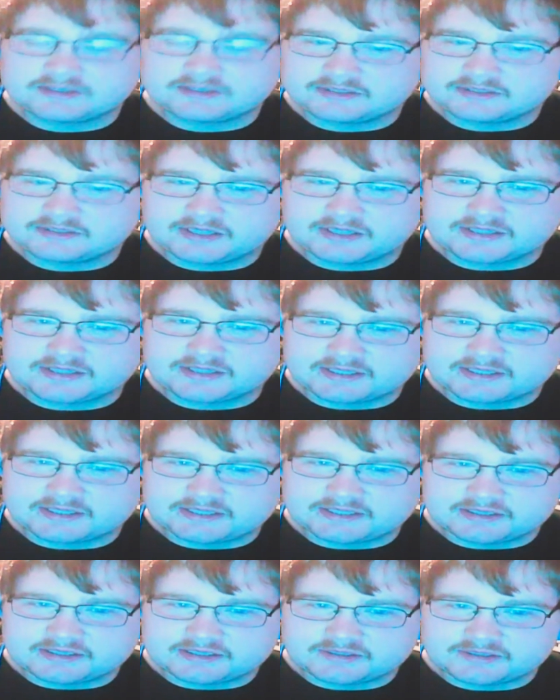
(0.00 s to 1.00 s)
That that's the
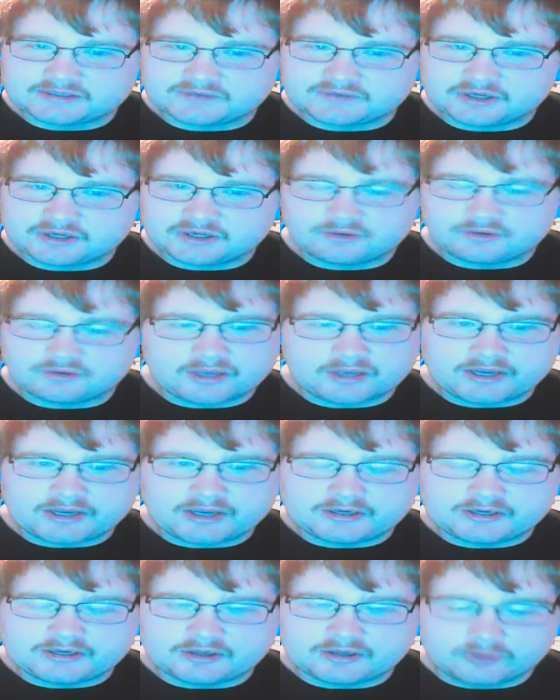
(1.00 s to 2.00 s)
end of this video,
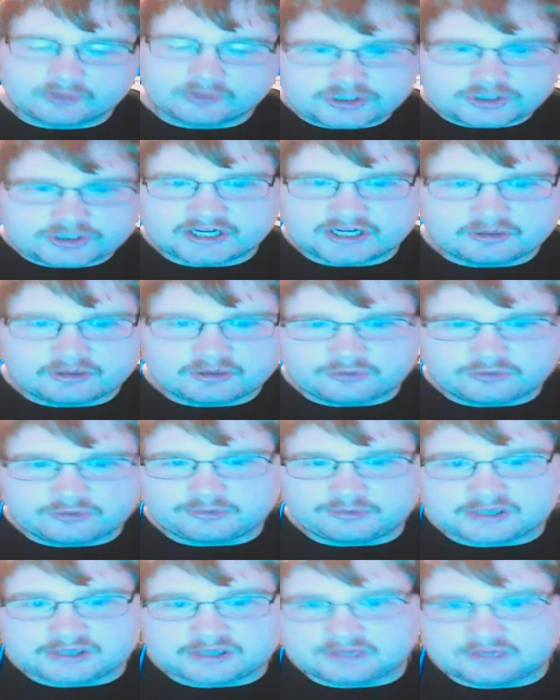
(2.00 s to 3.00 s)
and the old channel will be
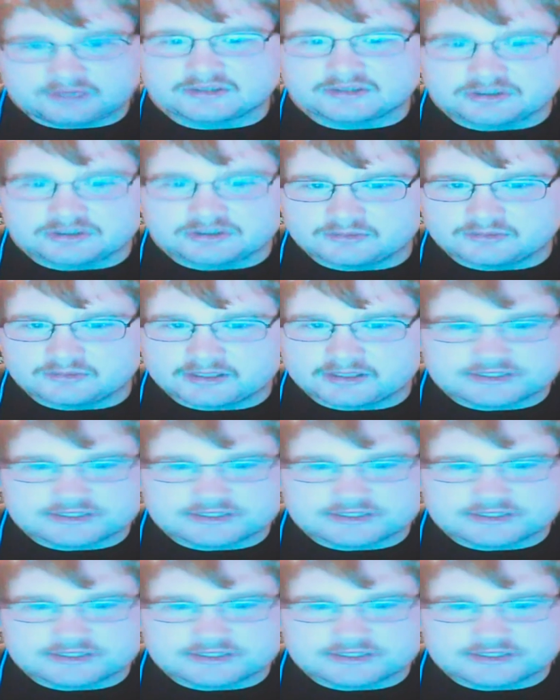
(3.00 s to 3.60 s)
closed in two months.